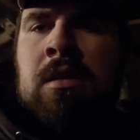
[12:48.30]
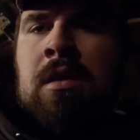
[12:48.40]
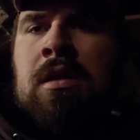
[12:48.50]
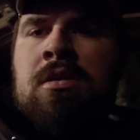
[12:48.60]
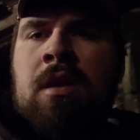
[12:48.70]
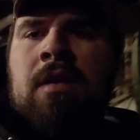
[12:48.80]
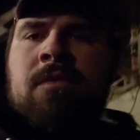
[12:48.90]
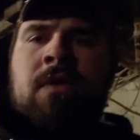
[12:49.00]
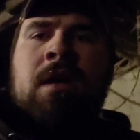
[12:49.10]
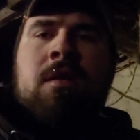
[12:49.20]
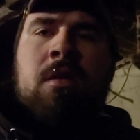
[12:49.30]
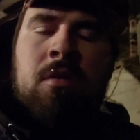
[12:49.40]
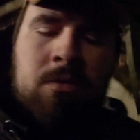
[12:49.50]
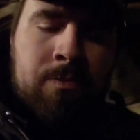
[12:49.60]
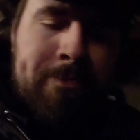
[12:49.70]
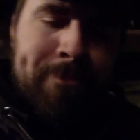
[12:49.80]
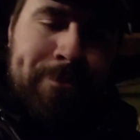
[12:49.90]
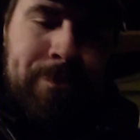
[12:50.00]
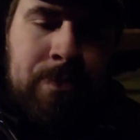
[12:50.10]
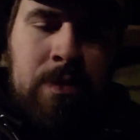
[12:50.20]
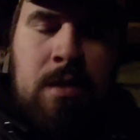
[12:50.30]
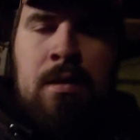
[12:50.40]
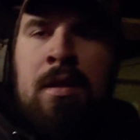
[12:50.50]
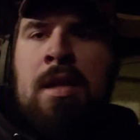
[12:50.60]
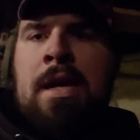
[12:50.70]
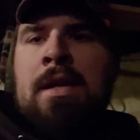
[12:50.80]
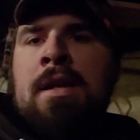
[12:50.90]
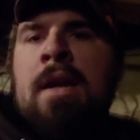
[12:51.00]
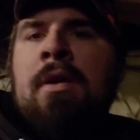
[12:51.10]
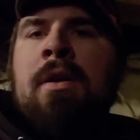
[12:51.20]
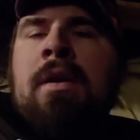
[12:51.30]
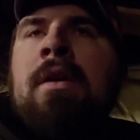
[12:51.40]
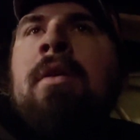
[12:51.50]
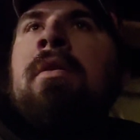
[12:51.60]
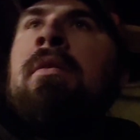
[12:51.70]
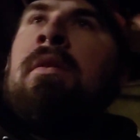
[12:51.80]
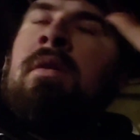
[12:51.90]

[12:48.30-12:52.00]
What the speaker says: Gonna try and find a good lighted area here.